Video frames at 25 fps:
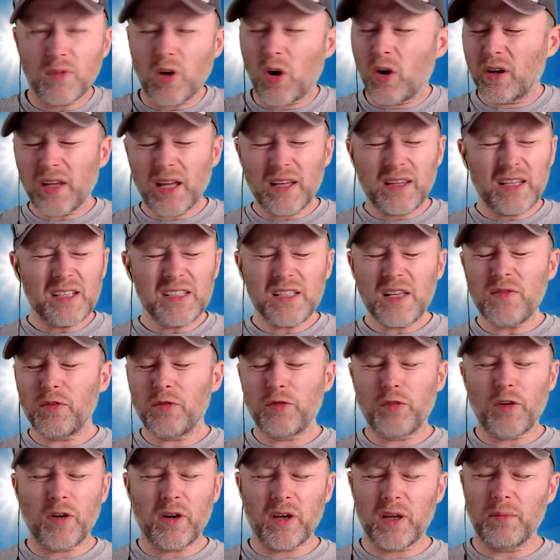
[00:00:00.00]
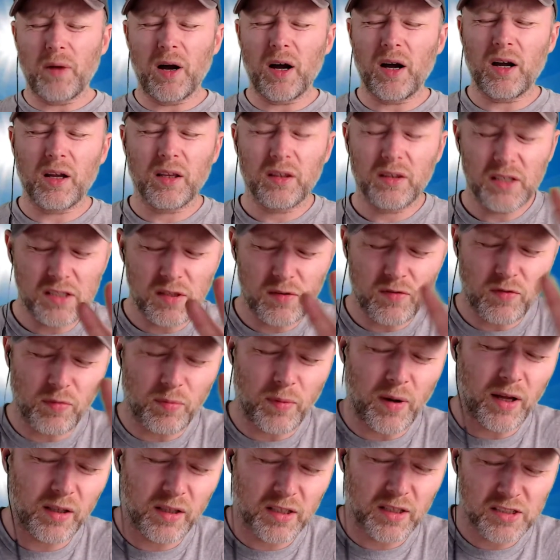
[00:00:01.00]
Okay, it doesn't even fucking matter. It doesn't even
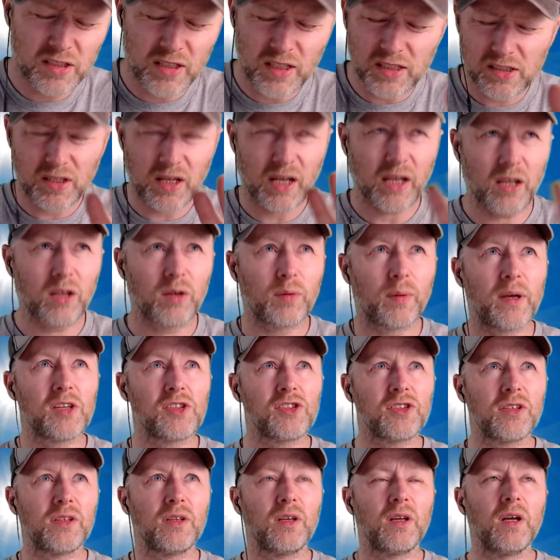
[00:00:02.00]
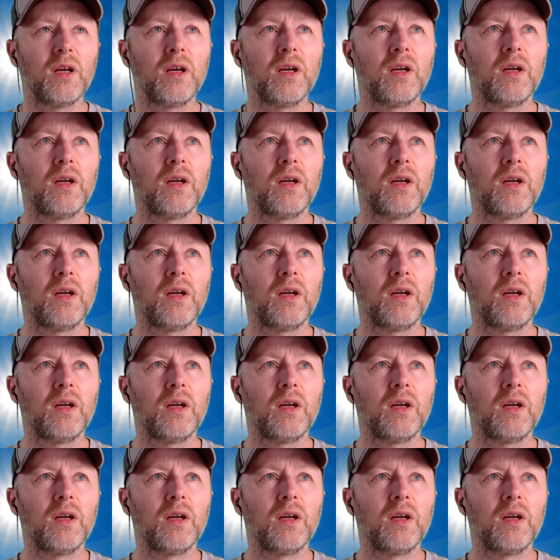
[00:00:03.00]
matter. Listen, that's the wrong question.